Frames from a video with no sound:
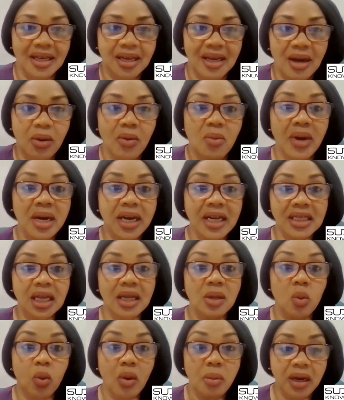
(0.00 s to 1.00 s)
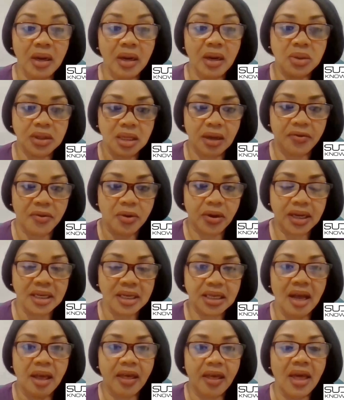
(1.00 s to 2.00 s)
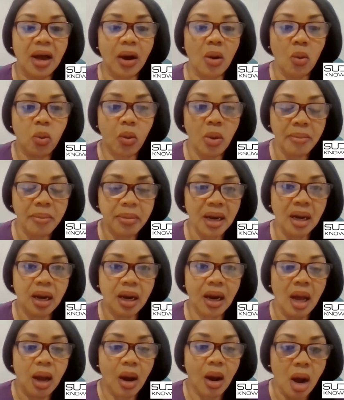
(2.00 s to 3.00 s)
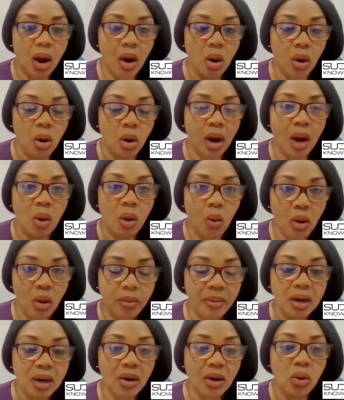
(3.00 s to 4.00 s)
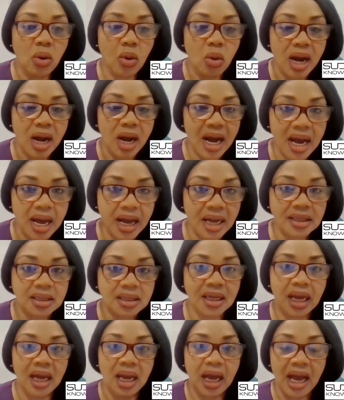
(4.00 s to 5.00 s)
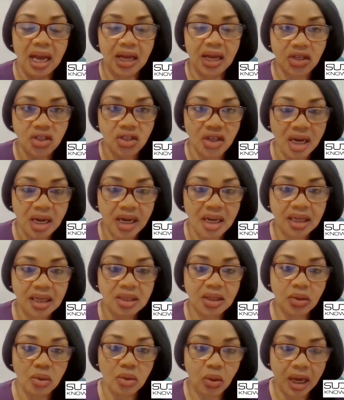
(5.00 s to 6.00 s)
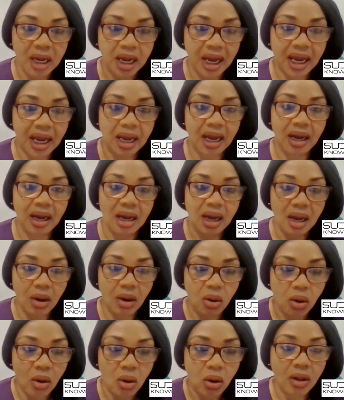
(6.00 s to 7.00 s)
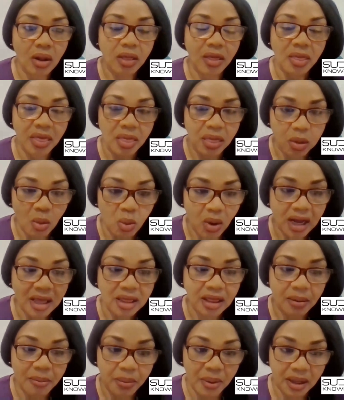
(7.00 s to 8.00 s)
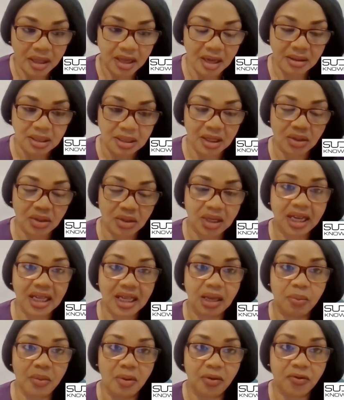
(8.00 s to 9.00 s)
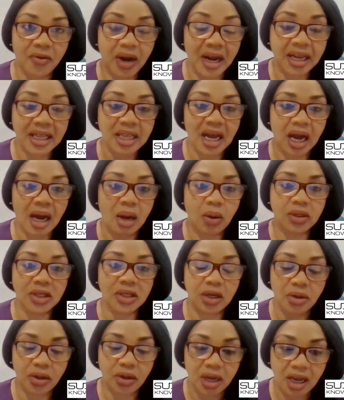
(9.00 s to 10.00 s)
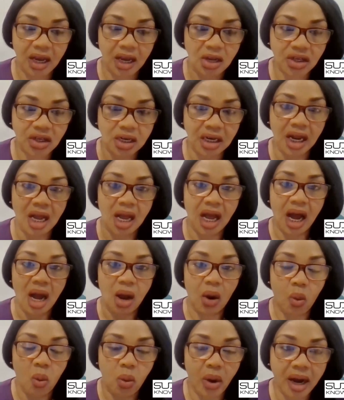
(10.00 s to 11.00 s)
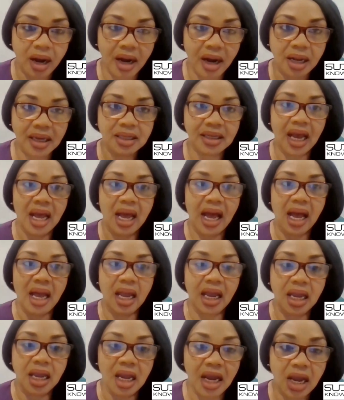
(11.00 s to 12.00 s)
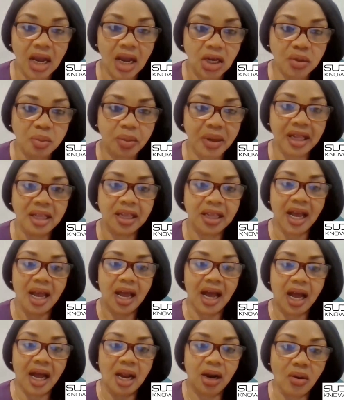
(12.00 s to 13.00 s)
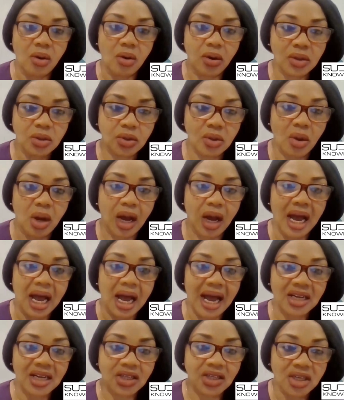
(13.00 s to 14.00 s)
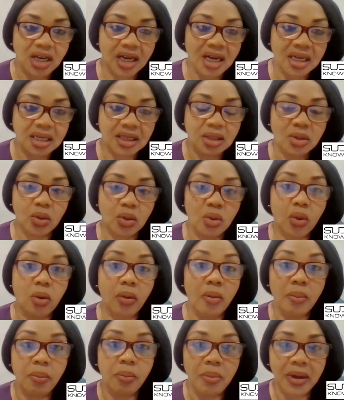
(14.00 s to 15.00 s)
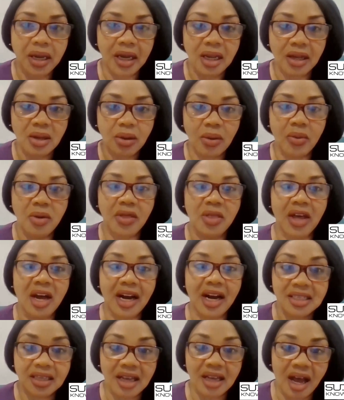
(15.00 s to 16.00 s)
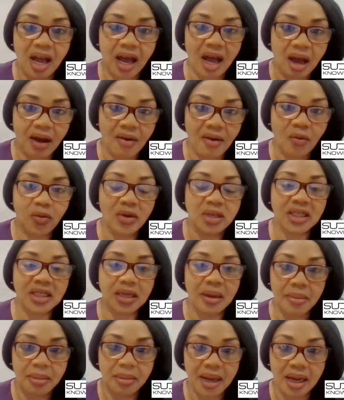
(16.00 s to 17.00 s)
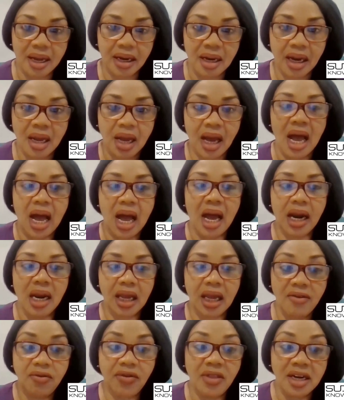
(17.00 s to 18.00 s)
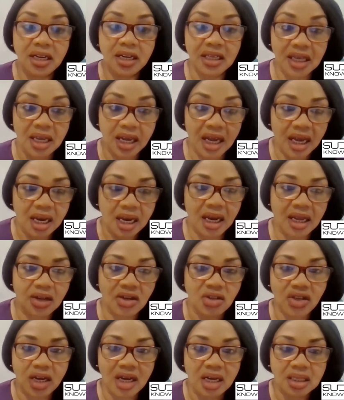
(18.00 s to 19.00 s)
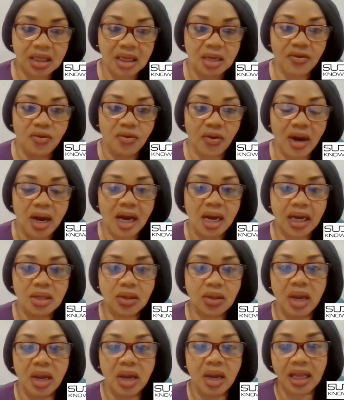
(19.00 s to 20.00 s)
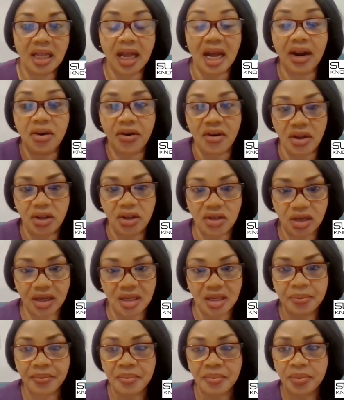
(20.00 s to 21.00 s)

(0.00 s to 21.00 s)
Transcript: When I said women with a voice, that women or a woman who has a chance to get all what the society provides her with education, awareness, and engagement, and also a chance to compete with the other half, with a man, and if there is any chances for her to get and reach it.